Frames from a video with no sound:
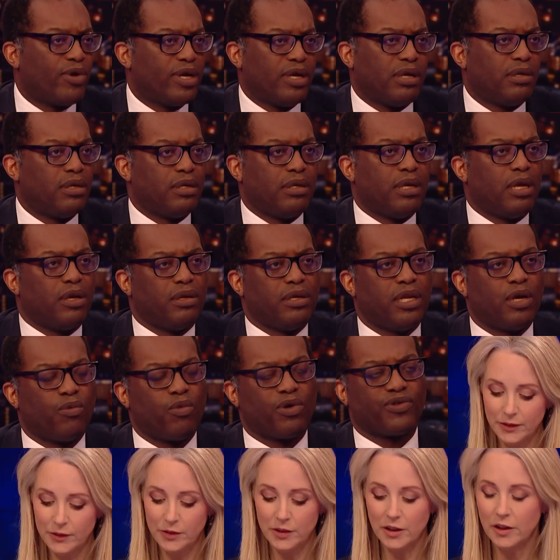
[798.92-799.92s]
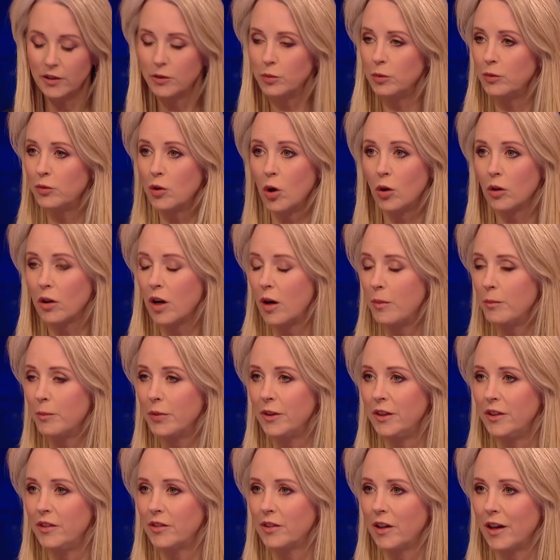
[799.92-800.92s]
The reality is we've got
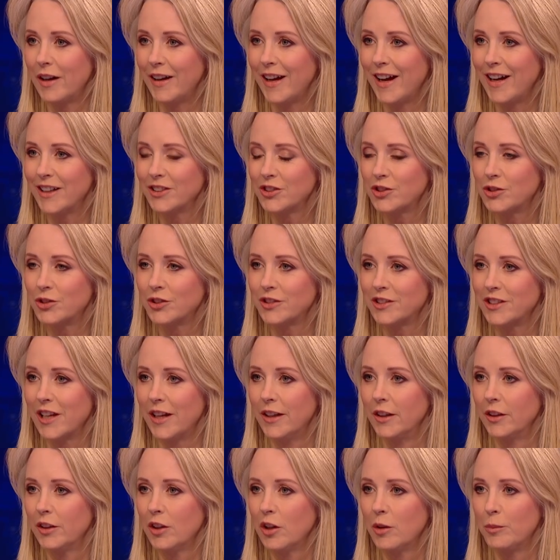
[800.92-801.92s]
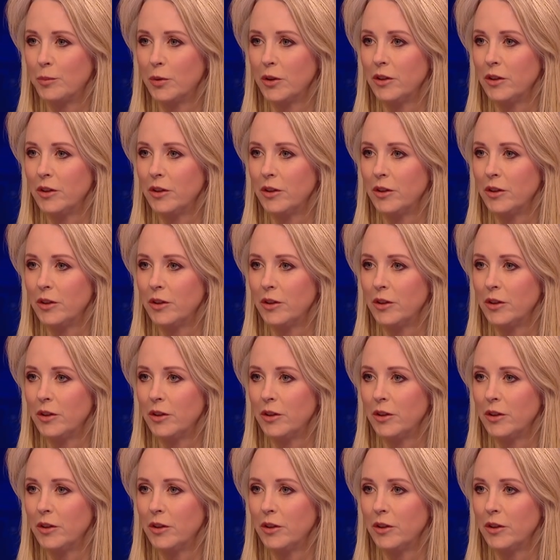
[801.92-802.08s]
companies like AstraZeneca,